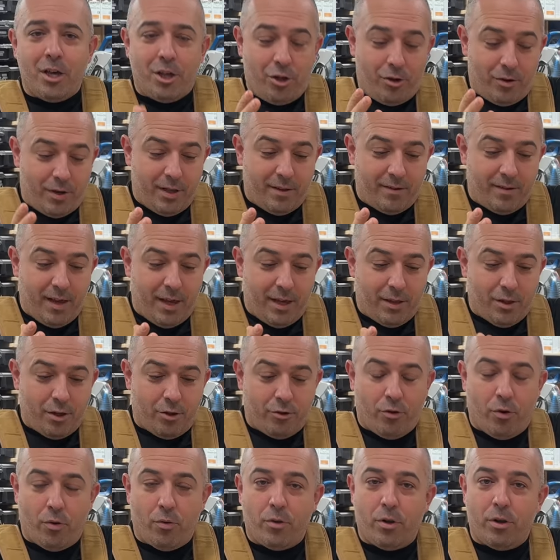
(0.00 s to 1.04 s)
You can take the
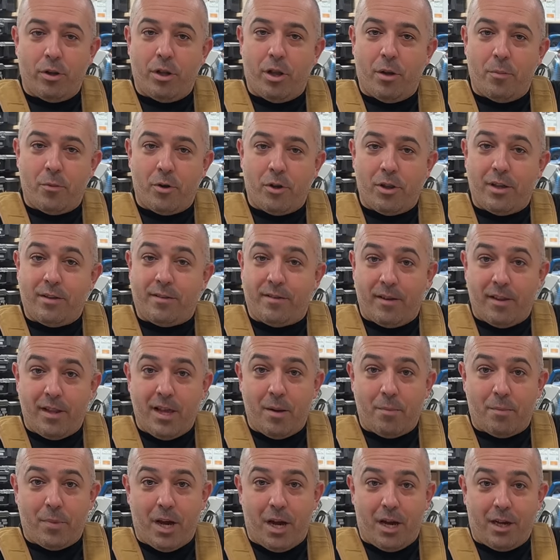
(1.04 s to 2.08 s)
total lumber that's in
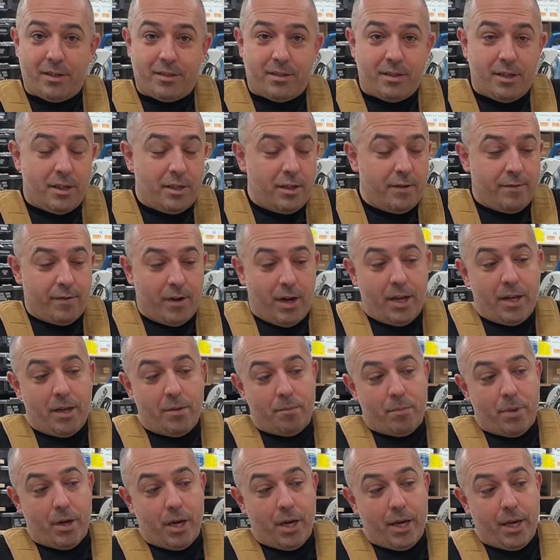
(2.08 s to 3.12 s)
that box and divide
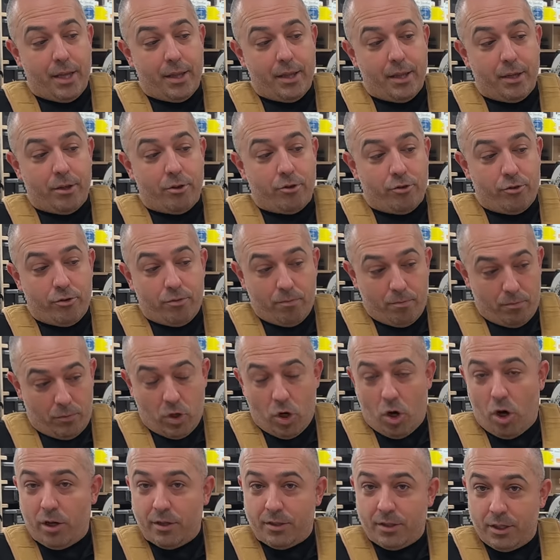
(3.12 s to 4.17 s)
it by the
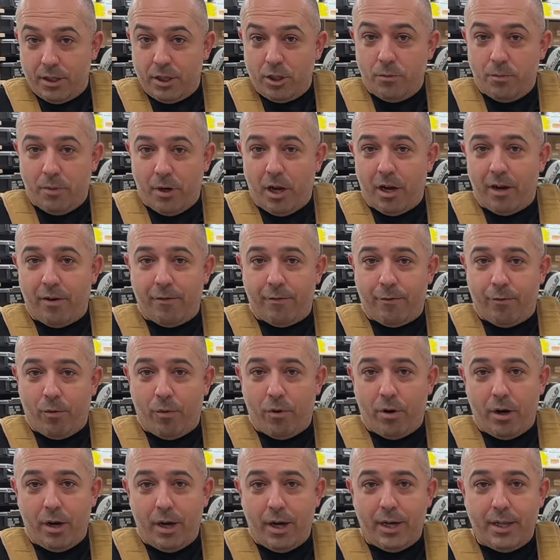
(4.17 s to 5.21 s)
cost that you bought it
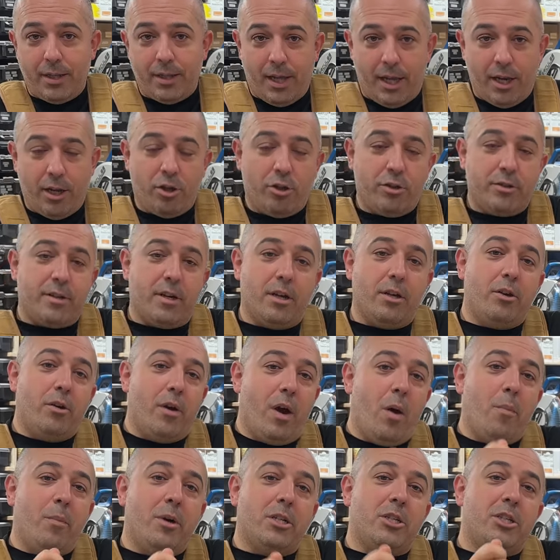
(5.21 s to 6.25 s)
for, and then it'll tell you
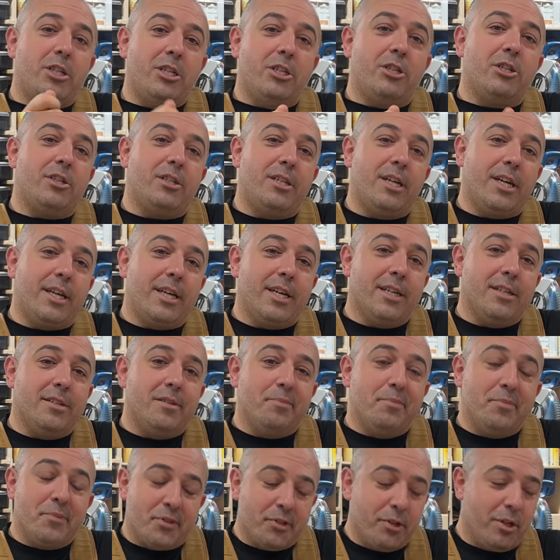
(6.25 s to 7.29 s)
how much each stick is.
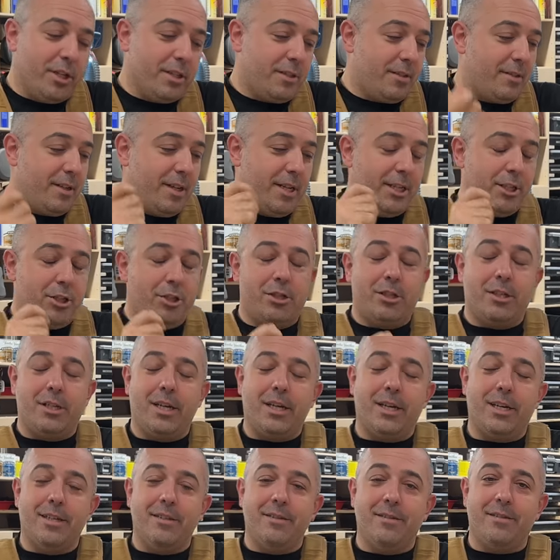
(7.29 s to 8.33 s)
So let's say each
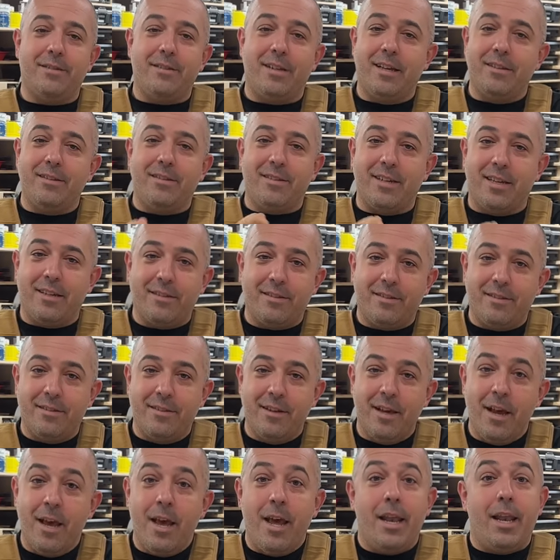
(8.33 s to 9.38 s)
stick is 10 cents.
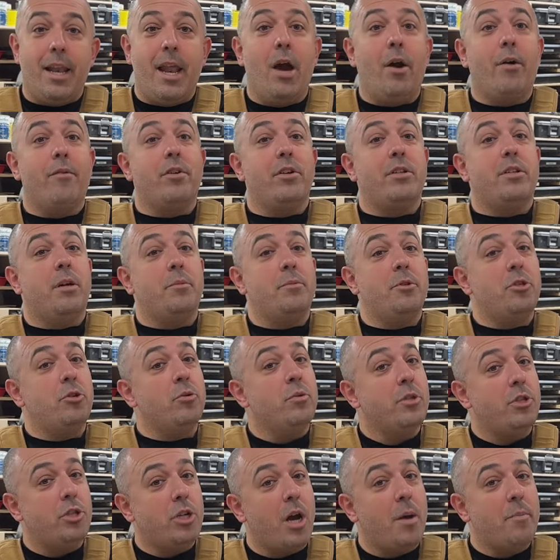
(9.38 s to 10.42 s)
Now every time you
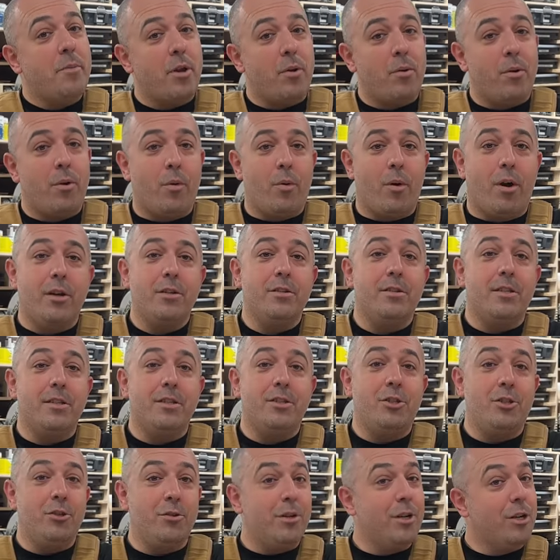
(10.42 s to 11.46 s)
do a job that requires
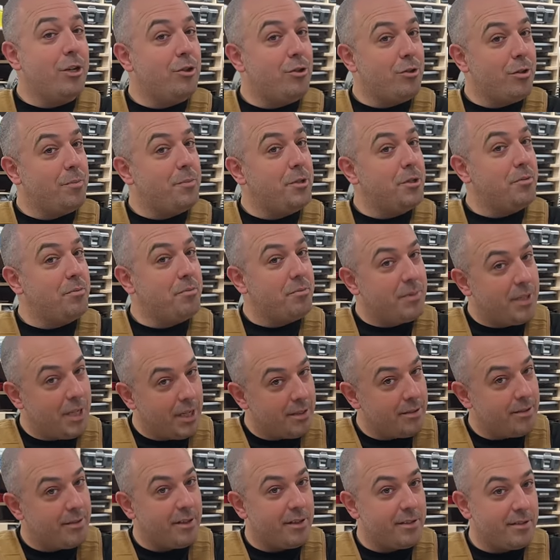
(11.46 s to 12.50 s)
this, you can attribute
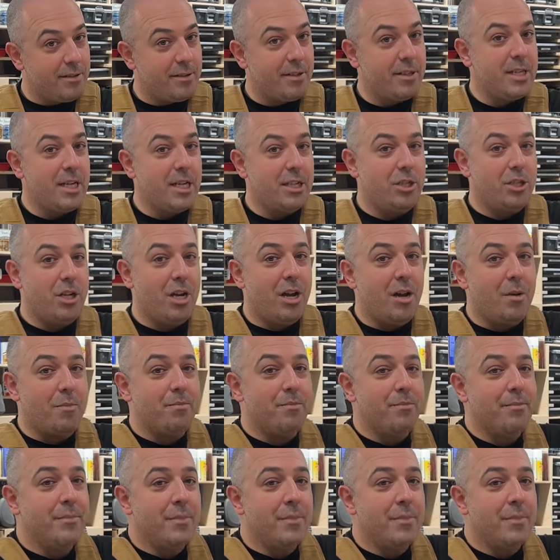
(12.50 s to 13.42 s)
10 cents to that job.